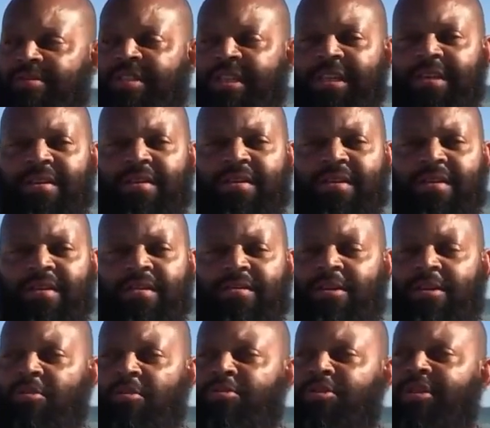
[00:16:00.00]
You see?
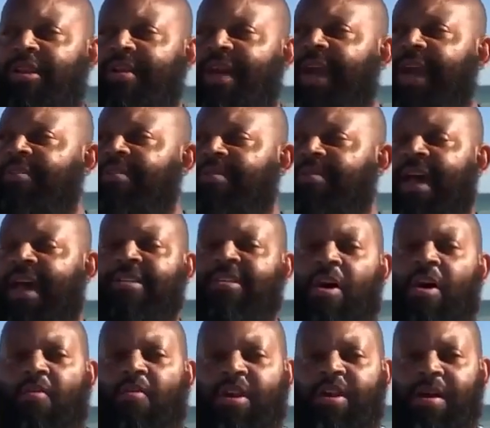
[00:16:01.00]
So you still got
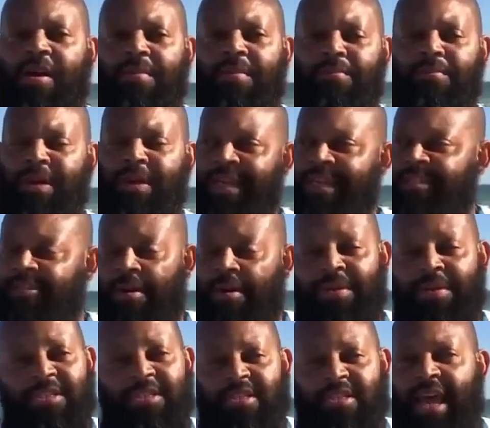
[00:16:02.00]
Israelites over there, but it's
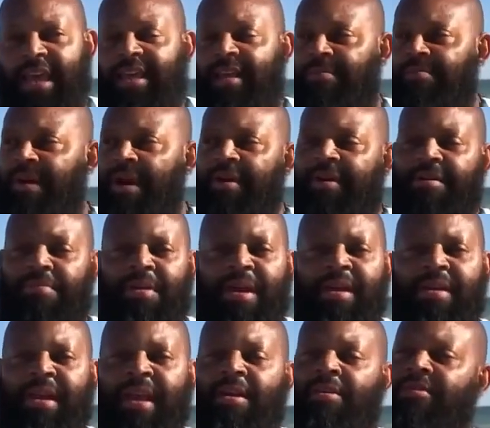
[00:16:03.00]
going to be just like in America,
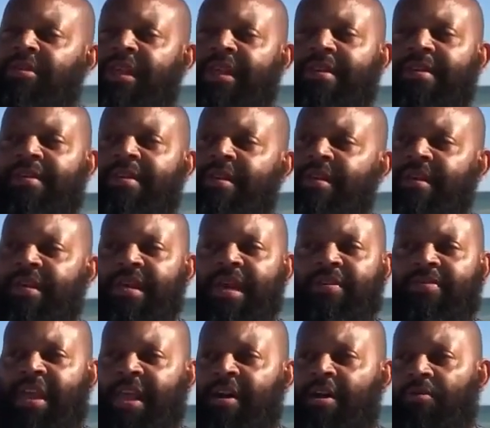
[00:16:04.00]
man. They're going to get,
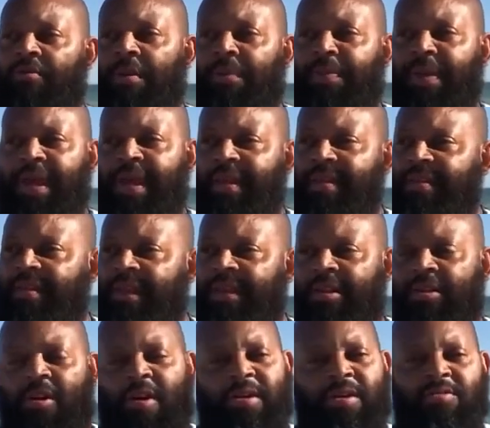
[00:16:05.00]
if they don't repent
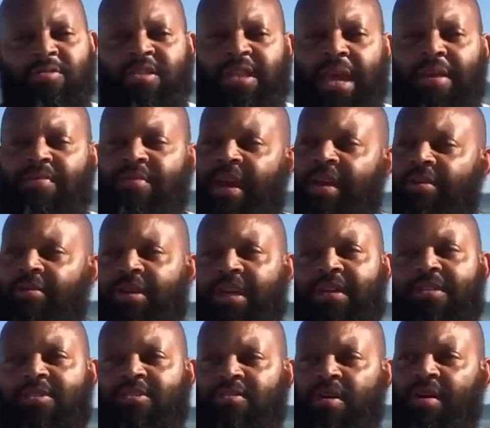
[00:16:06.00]
and the Lord don't save them, they're going
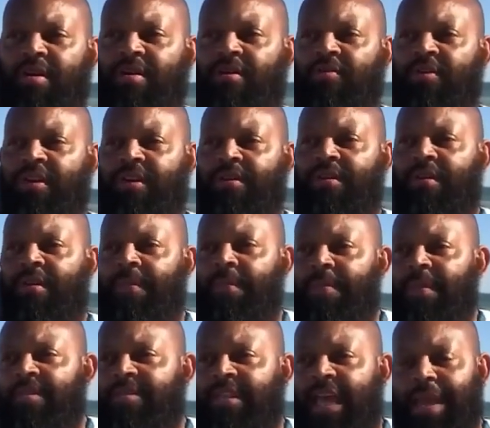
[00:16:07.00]
to get destroyed over there.
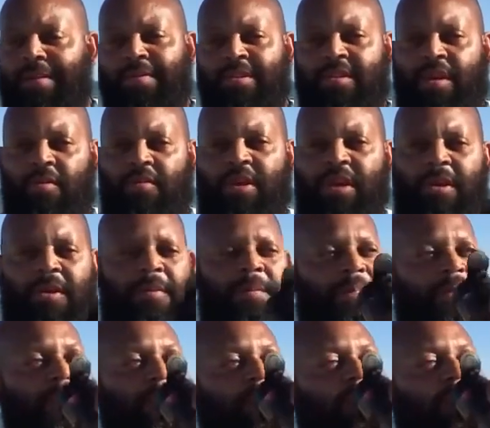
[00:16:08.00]
Same as over here.